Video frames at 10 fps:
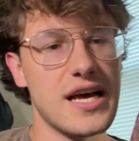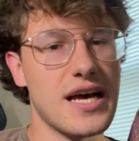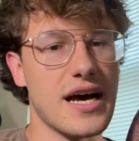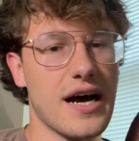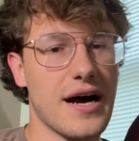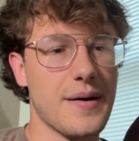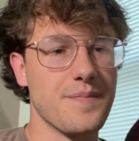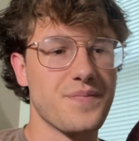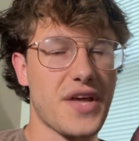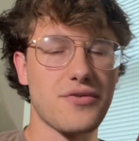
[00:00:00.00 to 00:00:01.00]

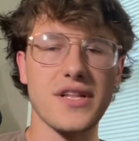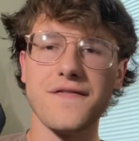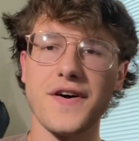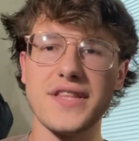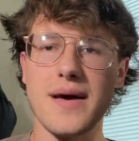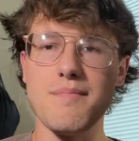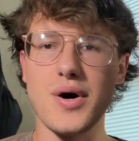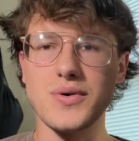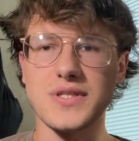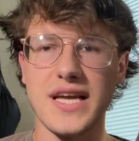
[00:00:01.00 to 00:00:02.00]
I really felt that
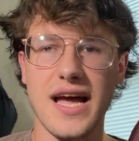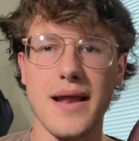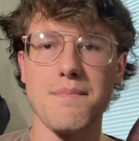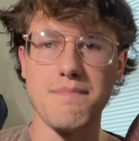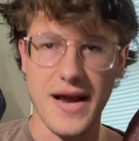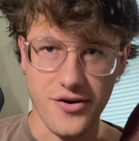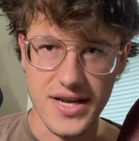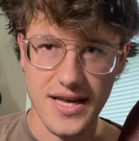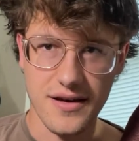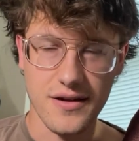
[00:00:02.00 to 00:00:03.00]
most at
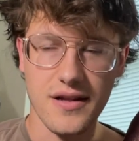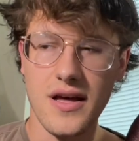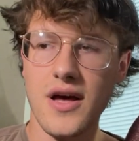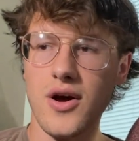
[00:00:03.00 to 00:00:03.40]
Maryhill,